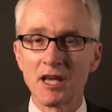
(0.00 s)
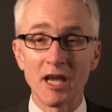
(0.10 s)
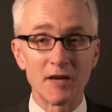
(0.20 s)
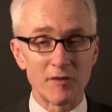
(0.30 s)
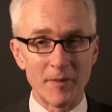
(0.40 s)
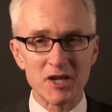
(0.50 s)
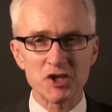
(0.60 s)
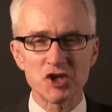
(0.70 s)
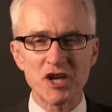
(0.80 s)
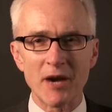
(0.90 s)

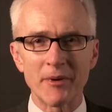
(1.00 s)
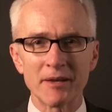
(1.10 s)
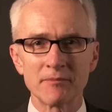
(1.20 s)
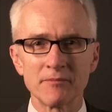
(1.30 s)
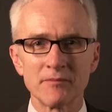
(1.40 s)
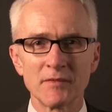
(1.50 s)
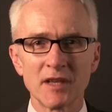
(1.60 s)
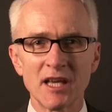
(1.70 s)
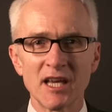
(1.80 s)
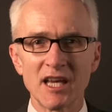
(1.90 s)
Information sharing,
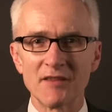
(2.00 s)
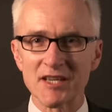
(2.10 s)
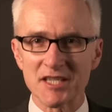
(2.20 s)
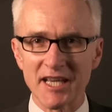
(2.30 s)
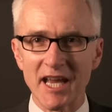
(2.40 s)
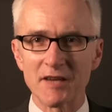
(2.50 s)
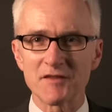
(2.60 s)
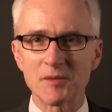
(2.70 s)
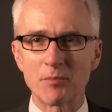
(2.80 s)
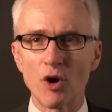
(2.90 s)
investigative
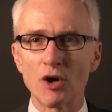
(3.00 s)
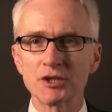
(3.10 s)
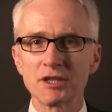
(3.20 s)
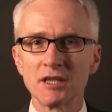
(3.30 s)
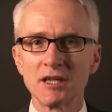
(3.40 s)
support,